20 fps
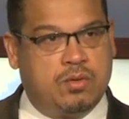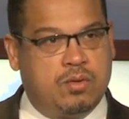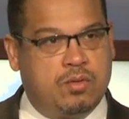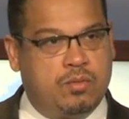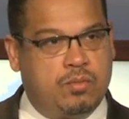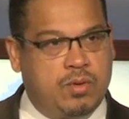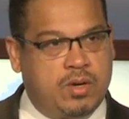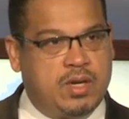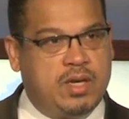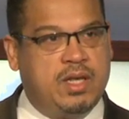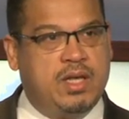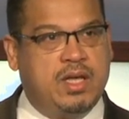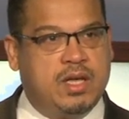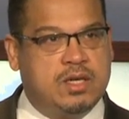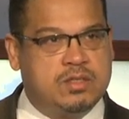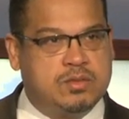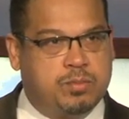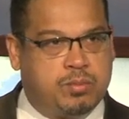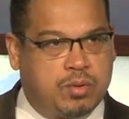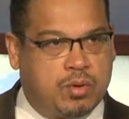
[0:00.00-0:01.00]
really
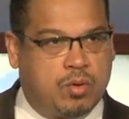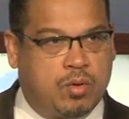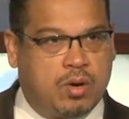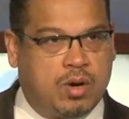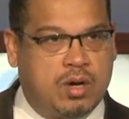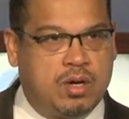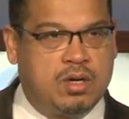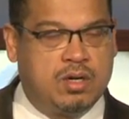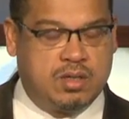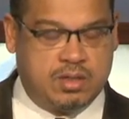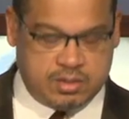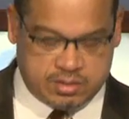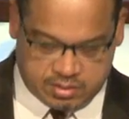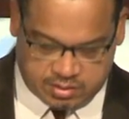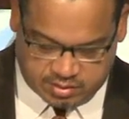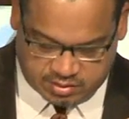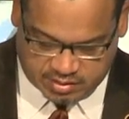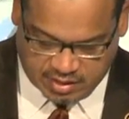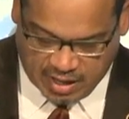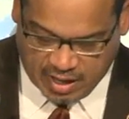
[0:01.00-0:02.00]
explore
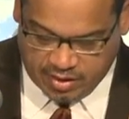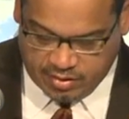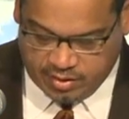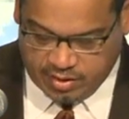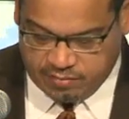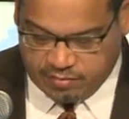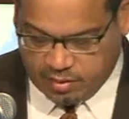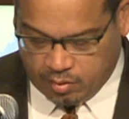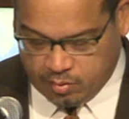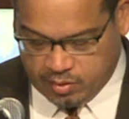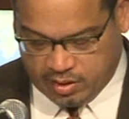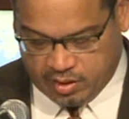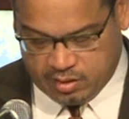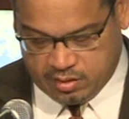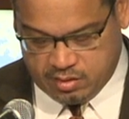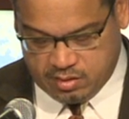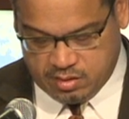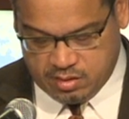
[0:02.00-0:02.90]
Saturday voting.